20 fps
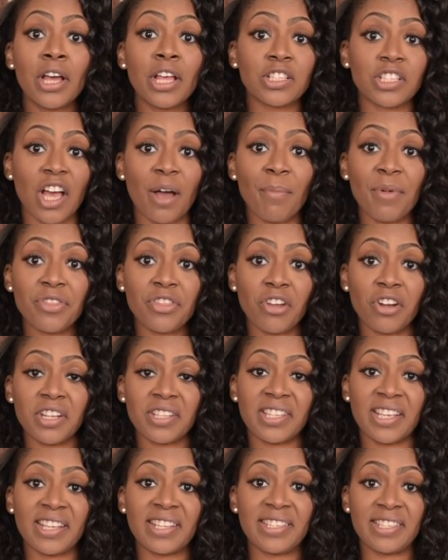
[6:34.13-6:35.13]
So I'm a
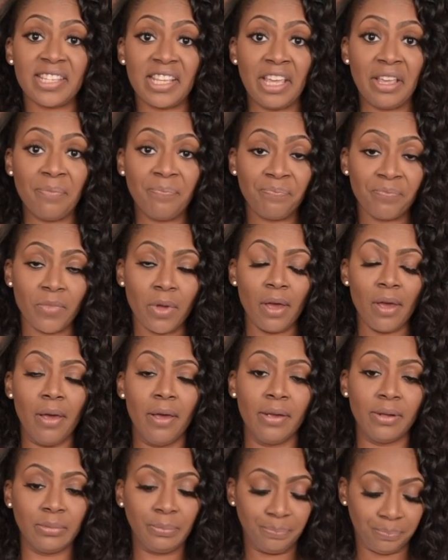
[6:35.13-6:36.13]
36C.
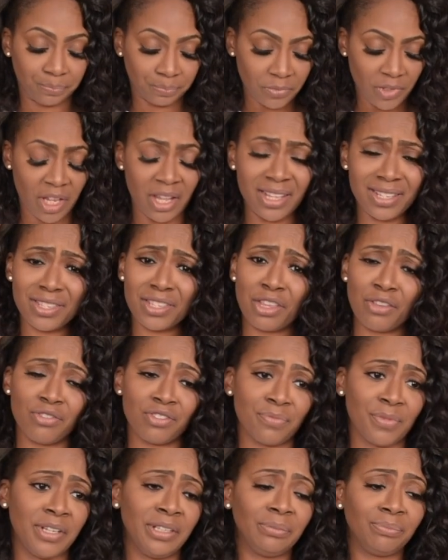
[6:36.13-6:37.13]
Excuse
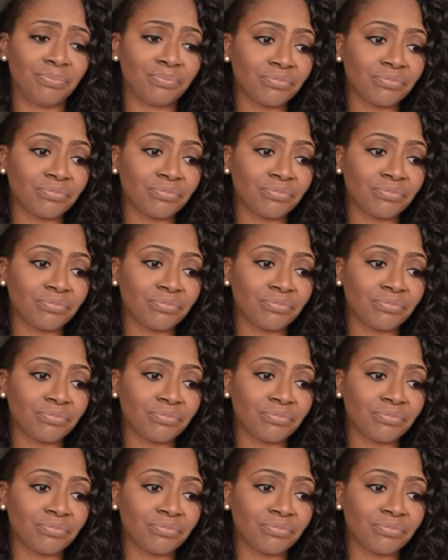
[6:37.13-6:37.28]
me.